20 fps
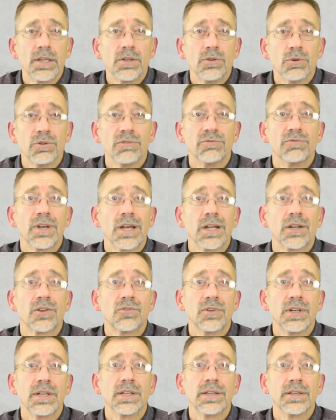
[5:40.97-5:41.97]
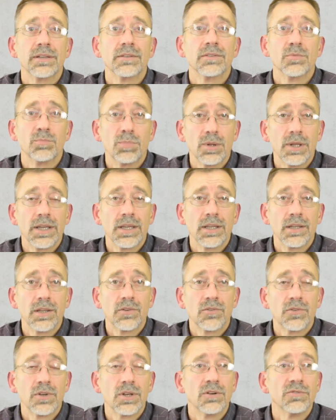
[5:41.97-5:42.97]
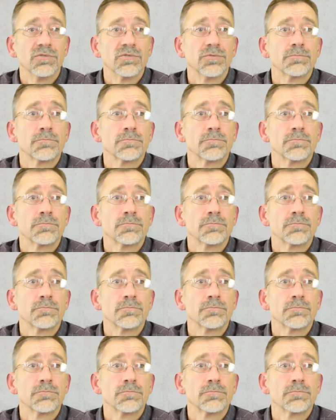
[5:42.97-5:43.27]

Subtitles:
You're in fact selling the plant itself.